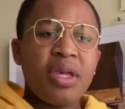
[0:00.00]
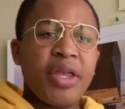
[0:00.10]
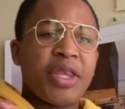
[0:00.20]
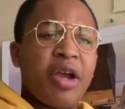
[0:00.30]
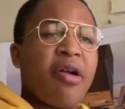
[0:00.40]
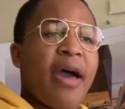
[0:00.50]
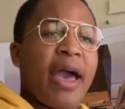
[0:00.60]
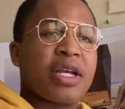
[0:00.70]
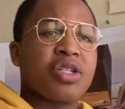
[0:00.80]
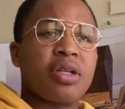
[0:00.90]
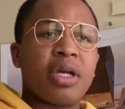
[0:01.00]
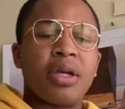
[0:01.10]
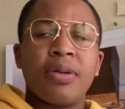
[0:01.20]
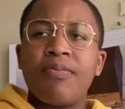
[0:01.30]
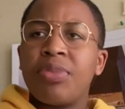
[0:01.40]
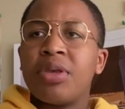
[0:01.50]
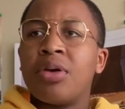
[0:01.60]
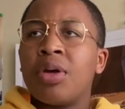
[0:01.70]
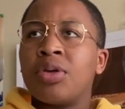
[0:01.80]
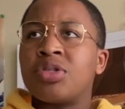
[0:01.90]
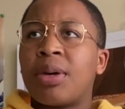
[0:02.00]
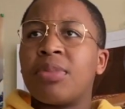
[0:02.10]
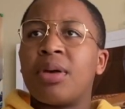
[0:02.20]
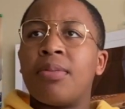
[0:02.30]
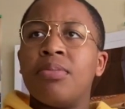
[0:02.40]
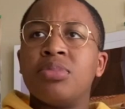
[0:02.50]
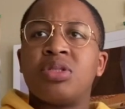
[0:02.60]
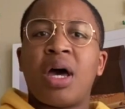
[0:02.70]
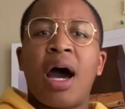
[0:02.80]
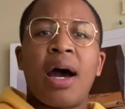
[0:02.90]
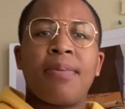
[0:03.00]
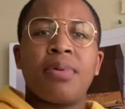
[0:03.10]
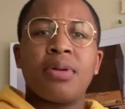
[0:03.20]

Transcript: They are actually some of the top